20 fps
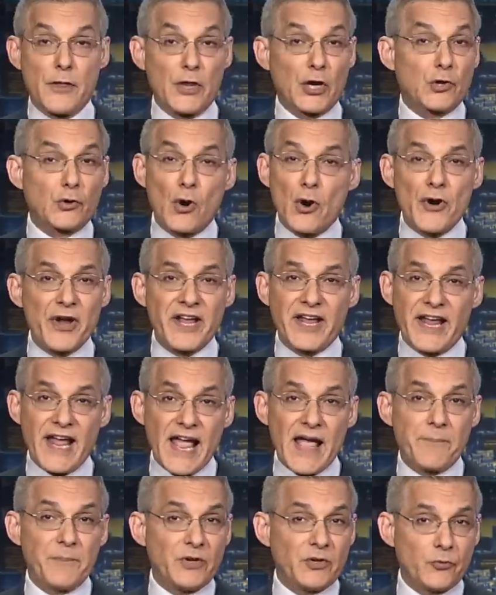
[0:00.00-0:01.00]
The growing
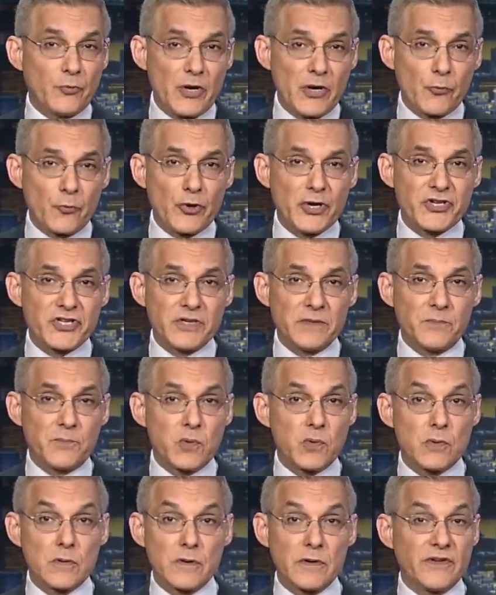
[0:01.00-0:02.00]
gap between rich and
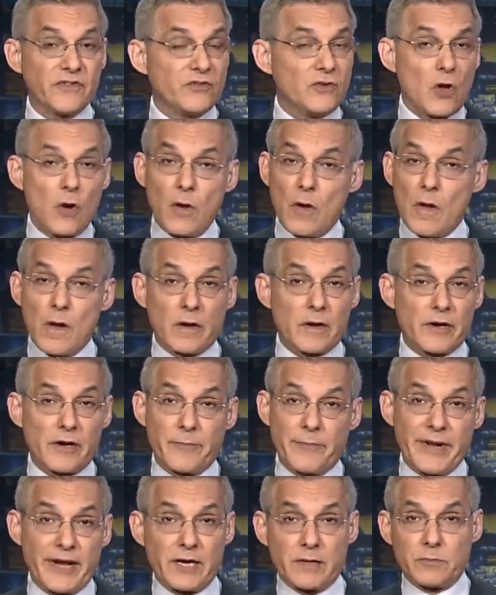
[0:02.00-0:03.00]
poor is no longer
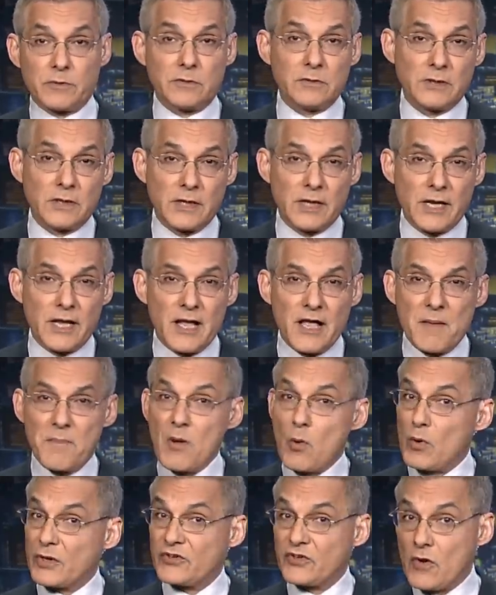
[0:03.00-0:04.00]
debatable, but
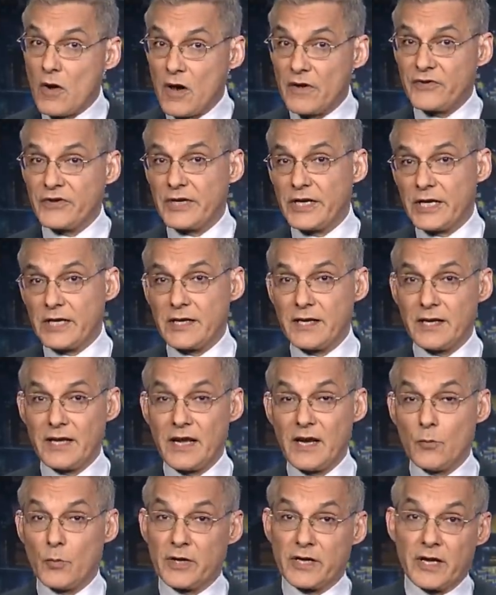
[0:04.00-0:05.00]
what's causing it
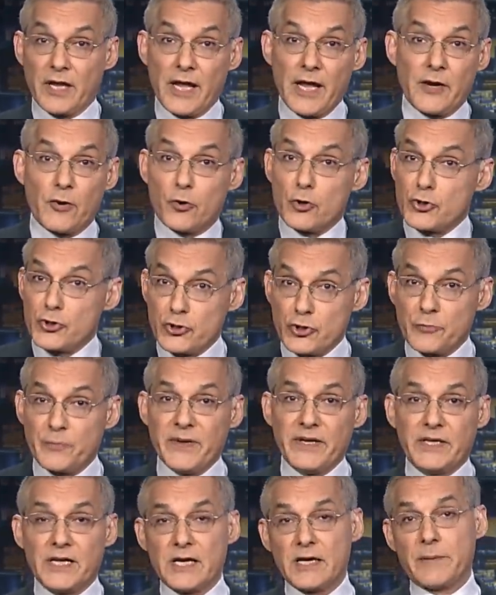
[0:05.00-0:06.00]
and what can or should be
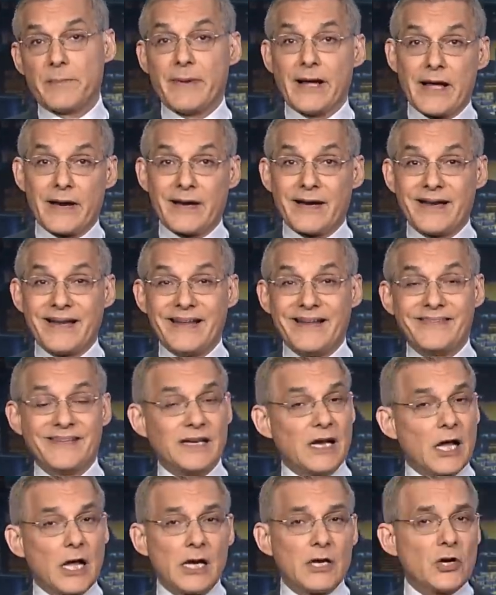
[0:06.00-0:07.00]
done about it is an
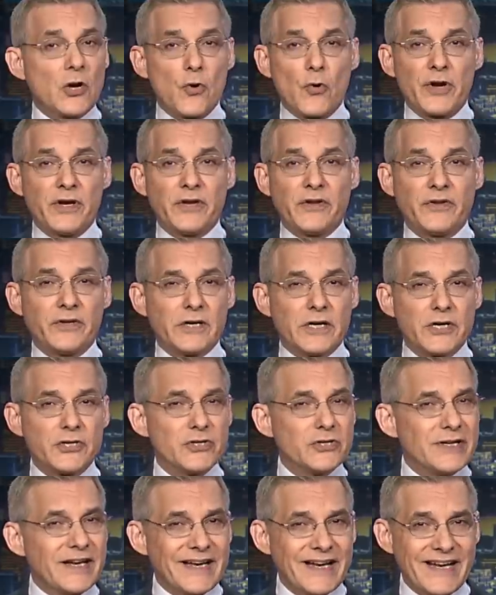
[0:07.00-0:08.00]
ongoing
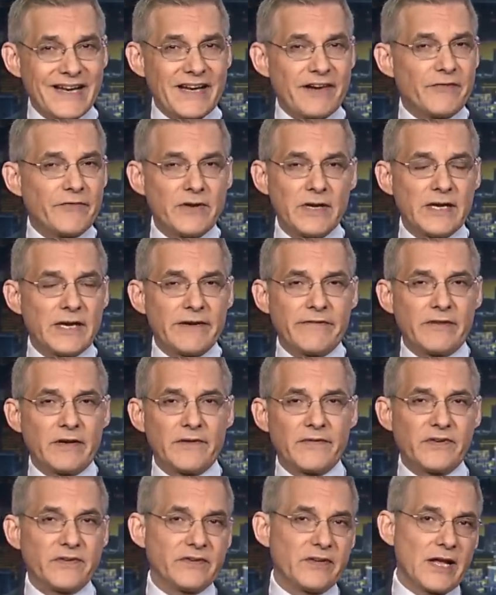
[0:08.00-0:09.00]
discussion at every level of
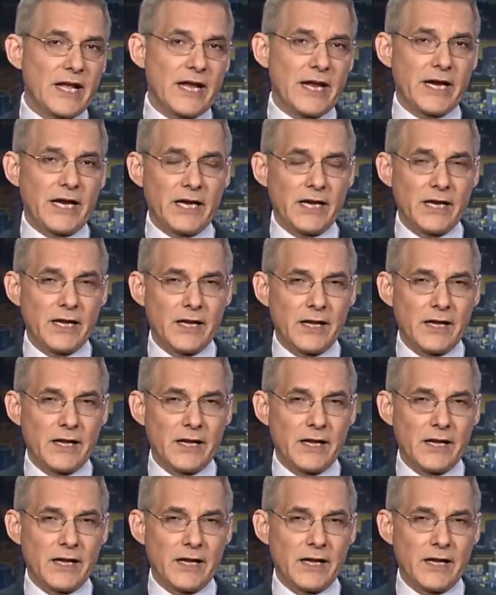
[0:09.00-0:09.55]
society.